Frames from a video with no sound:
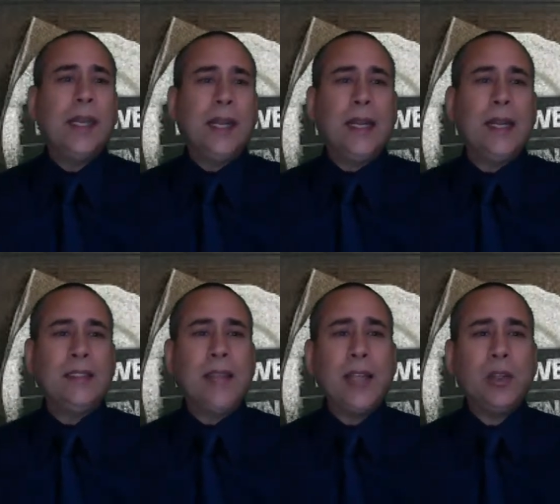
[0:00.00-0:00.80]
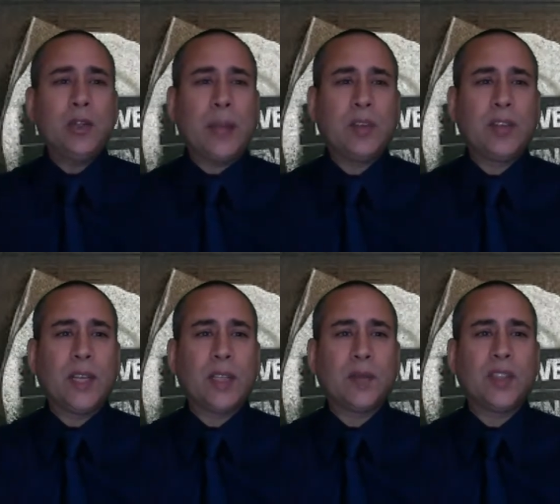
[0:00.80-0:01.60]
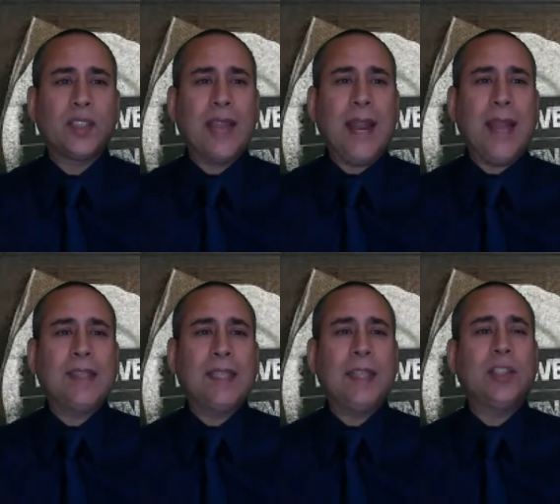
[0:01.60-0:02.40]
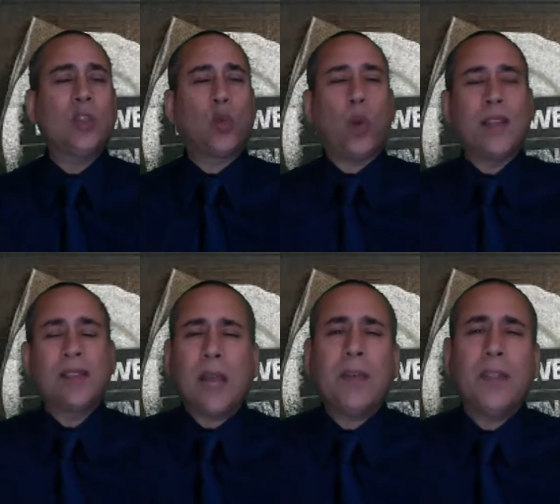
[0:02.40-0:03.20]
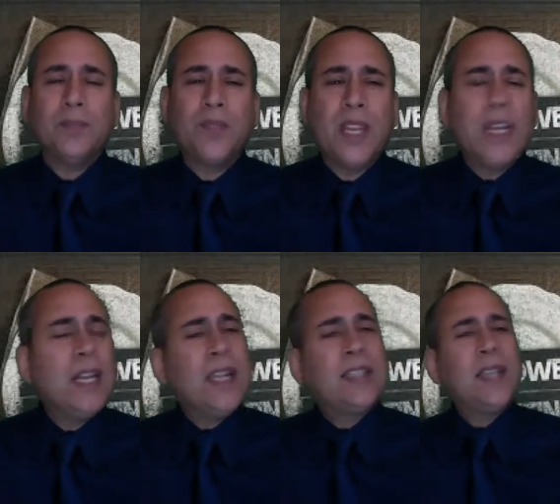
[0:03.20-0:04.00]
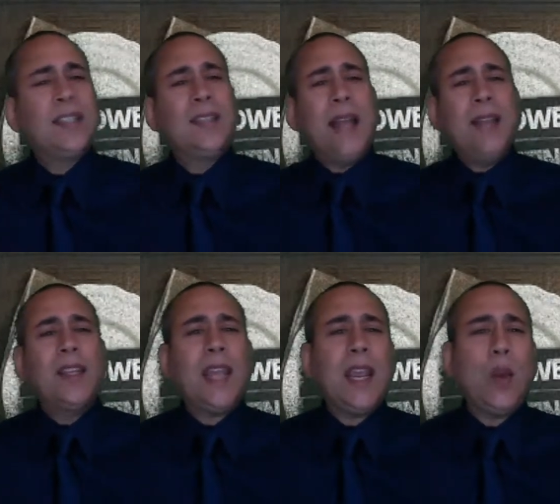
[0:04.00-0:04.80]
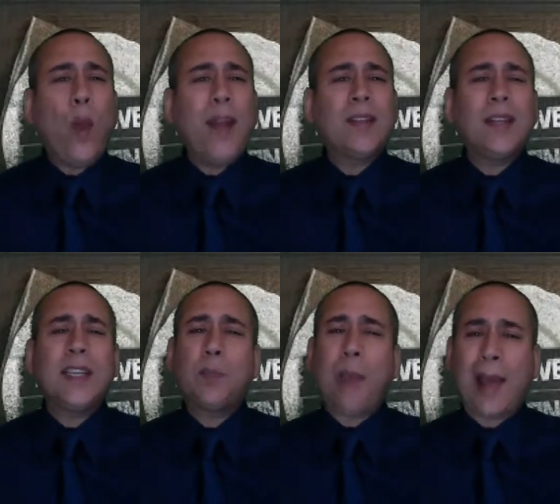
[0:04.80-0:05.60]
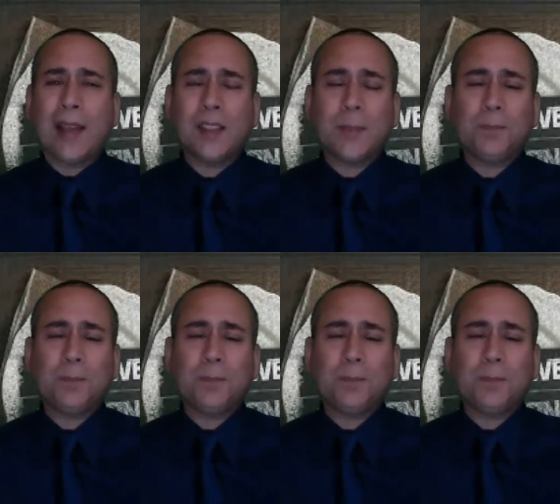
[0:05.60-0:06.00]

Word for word: in Daniel chapter 6, verses 18 to 27. It says, Then the king went to his palace